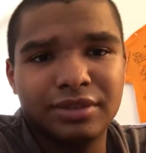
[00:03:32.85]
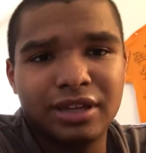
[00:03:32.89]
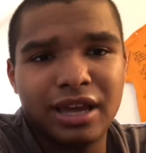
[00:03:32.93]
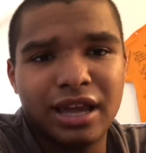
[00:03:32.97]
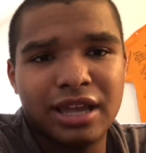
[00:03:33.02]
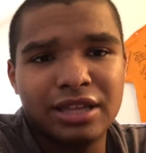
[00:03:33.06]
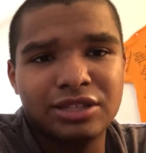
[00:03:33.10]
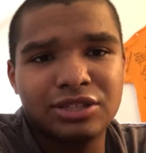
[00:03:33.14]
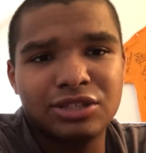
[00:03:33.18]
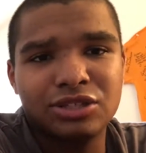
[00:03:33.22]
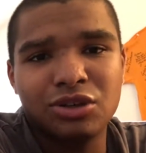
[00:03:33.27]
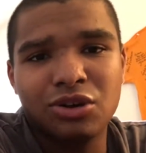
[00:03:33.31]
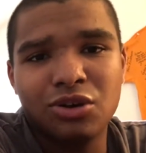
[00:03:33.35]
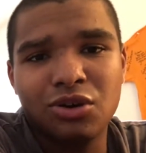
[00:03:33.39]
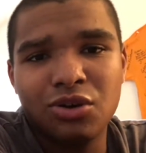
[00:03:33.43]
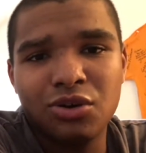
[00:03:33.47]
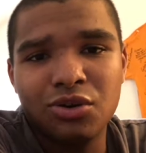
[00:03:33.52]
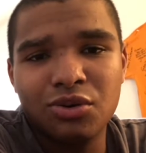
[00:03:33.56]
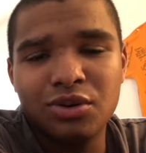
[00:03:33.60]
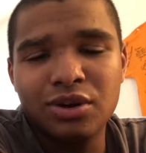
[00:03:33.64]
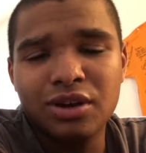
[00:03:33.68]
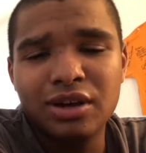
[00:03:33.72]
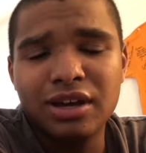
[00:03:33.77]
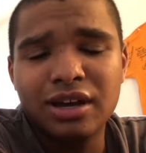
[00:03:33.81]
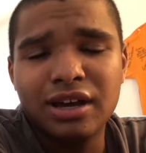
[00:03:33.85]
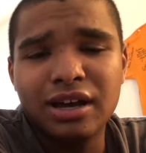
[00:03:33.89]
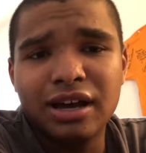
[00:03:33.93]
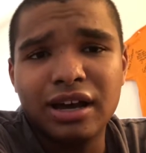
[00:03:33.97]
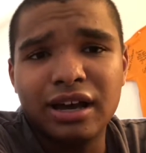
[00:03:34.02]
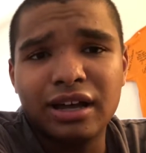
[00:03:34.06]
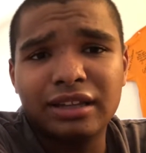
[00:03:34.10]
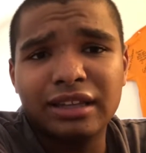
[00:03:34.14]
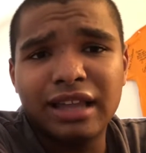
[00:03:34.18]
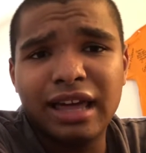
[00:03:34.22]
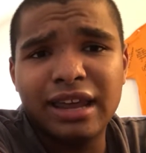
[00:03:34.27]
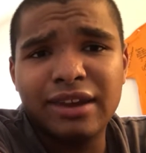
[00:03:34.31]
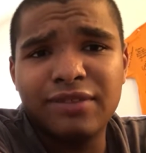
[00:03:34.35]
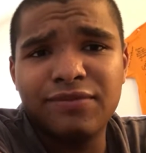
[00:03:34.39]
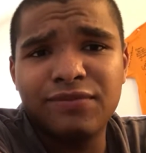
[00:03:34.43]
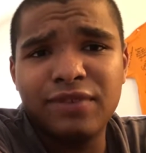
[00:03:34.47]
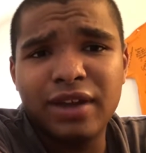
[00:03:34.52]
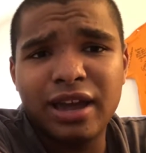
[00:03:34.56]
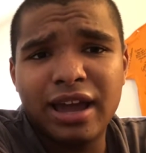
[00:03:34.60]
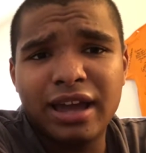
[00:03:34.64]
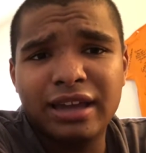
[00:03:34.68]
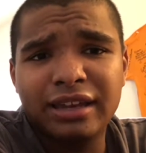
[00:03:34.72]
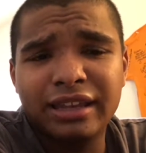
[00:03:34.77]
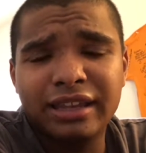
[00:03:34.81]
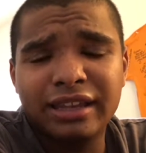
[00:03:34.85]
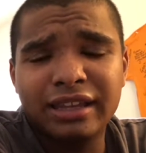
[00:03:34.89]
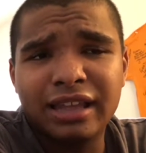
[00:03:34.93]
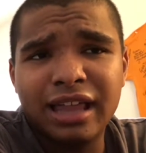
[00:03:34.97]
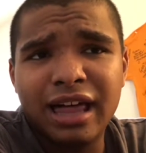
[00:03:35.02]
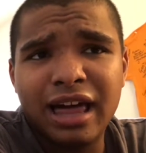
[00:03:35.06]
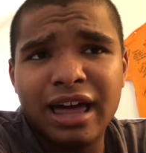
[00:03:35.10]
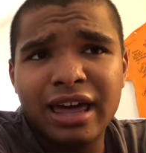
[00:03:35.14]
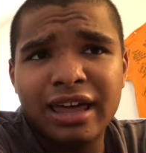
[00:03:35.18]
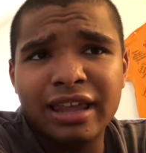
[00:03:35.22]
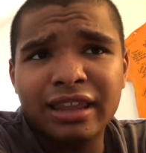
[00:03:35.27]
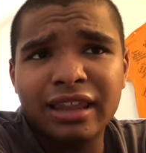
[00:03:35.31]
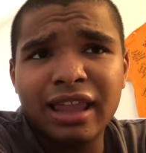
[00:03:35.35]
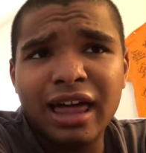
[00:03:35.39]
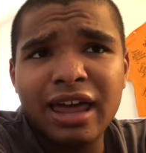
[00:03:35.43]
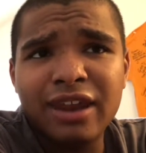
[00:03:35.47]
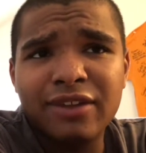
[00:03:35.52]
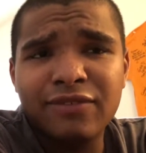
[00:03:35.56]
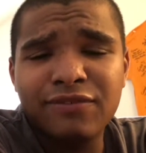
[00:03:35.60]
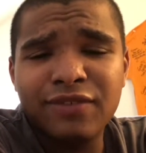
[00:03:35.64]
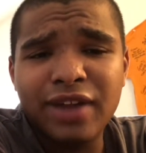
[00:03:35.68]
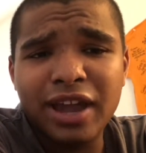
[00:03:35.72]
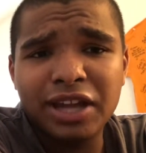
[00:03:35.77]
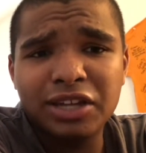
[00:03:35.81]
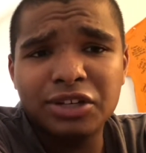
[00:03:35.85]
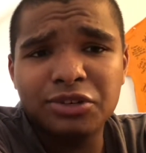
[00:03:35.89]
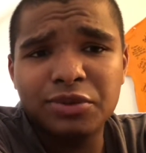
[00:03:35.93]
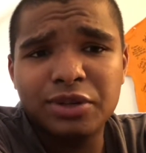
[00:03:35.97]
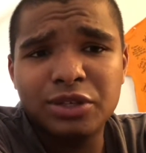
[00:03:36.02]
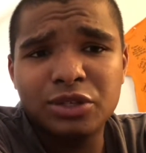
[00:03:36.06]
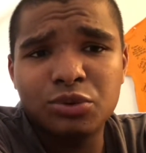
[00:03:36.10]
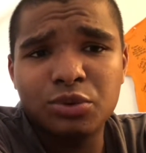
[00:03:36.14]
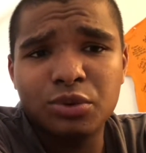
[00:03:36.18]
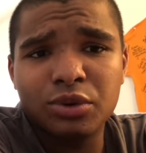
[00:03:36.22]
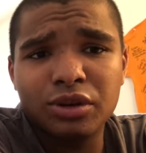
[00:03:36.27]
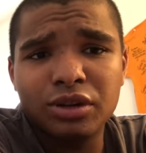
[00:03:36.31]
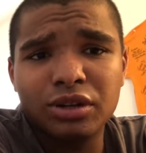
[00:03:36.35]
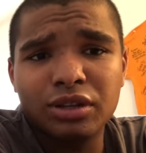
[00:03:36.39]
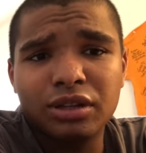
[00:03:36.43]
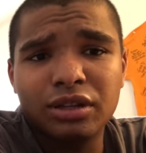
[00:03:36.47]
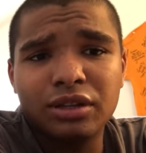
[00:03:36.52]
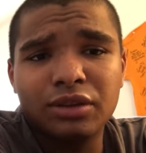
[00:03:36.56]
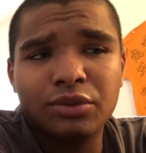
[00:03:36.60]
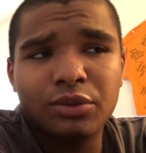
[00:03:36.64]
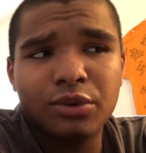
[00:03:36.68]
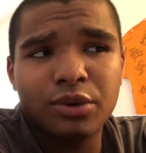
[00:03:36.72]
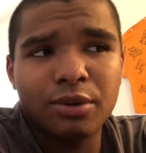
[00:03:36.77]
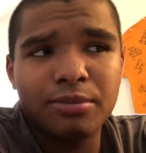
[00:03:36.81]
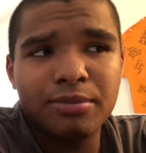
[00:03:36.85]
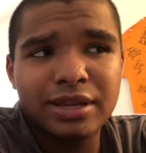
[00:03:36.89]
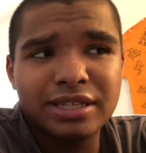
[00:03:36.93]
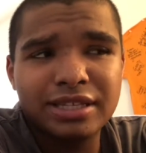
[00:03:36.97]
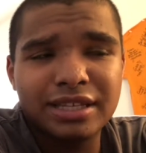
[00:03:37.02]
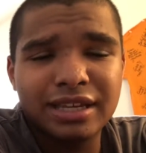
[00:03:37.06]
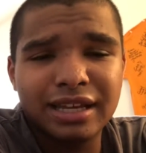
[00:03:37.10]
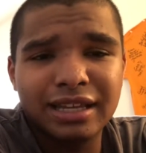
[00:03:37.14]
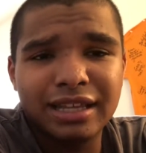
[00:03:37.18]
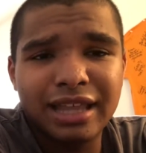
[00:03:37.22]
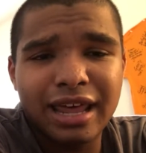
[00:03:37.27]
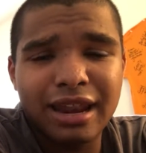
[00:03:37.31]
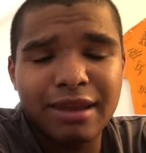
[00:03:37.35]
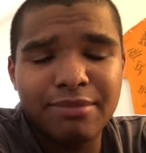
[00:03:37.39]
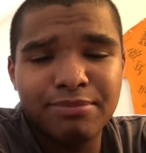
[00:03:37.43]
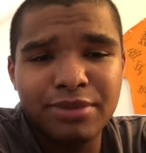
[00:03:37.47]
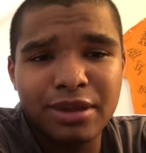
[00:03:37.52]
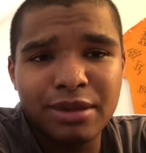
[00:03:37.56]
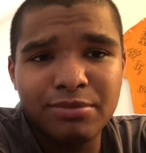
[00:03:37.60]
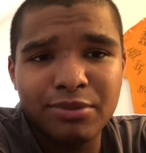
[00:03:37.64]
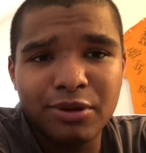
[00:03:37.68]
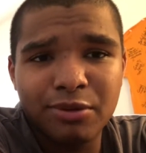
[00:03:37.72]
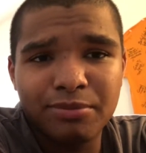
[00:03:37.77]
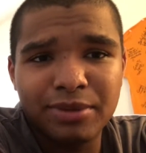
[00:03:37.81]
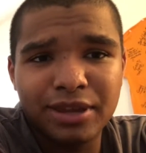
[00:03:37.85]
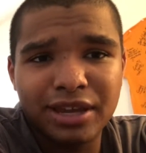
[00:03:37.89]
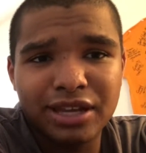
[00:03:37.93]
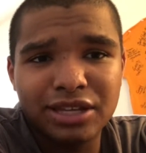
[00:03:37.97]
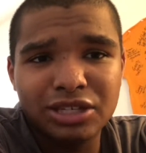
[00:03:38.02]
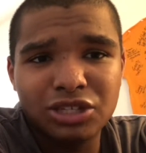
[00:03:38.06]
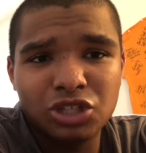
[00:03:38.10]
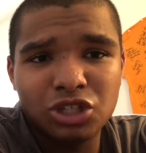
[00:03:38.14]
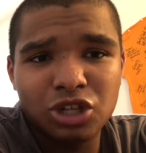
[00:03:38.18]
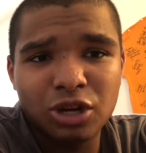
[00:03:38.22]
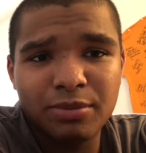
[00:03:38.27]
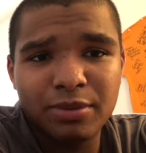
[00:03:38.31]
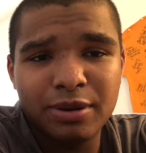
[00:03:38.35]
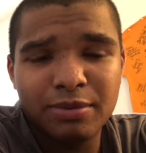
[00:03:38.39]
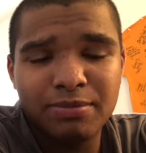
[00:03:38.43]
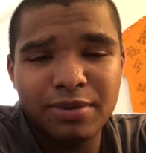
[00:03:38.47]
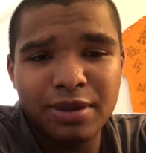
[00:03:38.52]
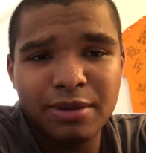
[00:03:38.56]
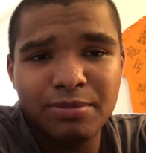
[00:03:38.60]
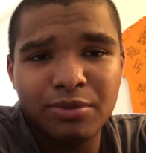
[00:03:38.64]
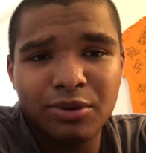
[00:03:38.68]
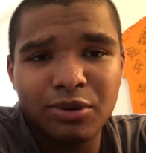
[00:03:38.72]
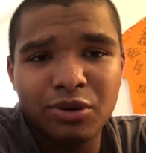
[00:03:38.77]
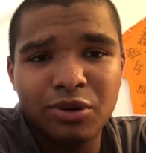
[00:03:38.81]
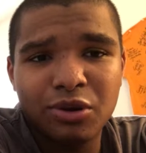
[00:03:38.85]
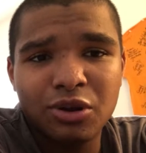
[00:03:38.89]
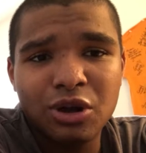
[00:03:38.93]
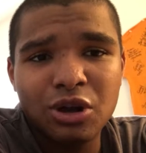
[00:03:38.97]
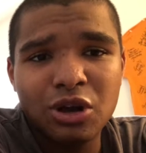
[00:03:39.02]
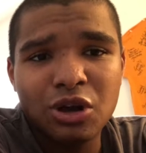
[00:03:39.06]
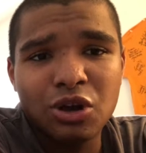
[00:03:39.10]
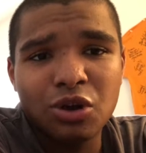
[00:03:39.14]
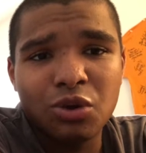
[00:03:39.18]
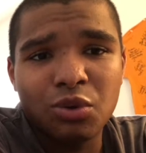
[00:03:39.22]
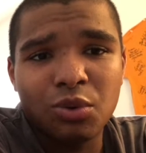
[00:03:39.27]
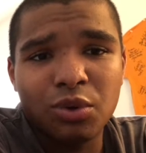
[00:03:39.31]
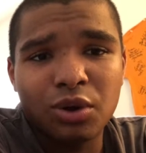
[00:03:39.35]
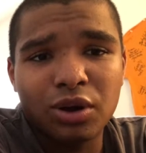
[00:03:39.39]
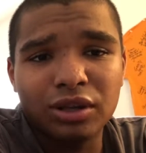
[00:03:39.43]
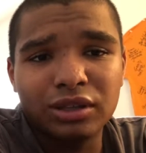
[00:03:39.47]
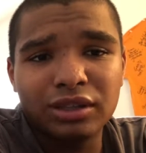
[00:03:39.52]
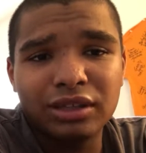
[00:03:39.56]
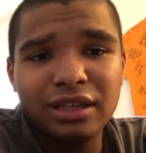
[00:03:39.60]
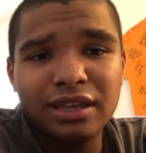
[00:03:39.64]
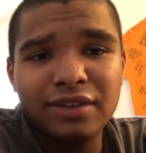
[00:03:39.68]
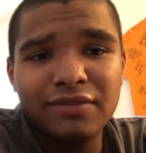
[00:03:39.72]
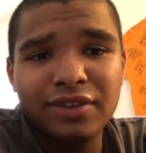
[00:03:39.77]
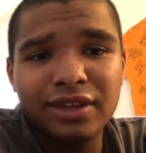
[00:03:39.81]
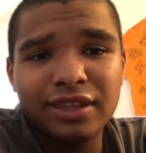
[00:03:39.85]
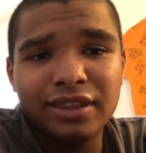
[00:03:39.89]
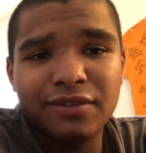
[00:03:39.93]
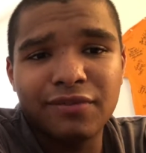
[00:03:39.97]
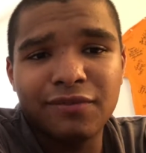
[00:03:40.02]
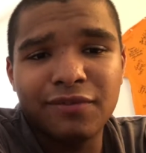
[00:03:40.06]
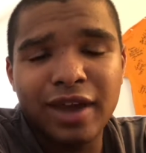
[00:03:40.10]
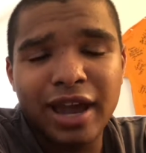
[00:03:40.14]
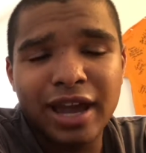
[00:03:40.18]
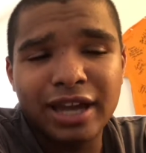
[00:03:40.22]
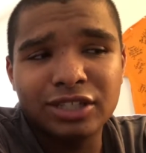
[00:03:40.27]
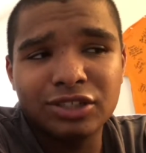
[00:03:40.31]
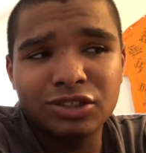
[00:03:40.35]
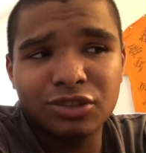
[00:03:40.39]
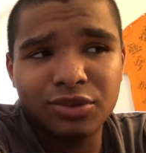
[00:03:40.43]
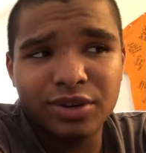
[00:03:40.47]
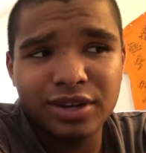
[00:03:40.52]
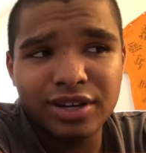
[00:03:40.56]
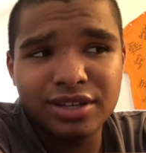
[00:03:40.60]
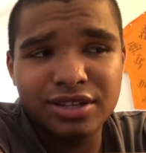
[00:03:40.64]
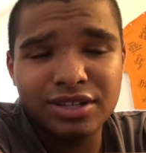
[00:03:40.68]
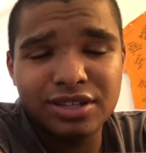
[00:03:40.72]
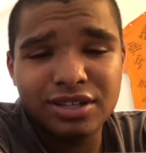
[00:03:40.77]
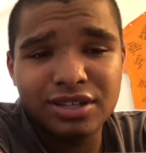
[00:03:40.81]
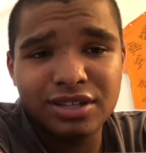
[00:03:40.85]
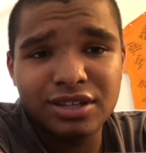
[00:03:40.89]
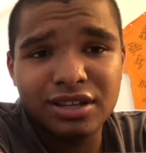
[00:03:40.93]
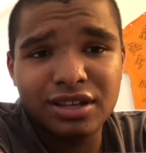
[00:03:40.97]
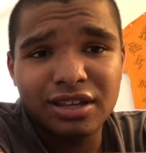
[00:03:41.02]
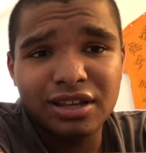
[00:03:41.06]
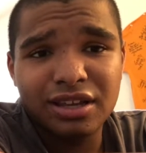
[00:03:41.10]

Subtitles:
And so a lot of factories were missing a lot of people because German people were leaving the factories,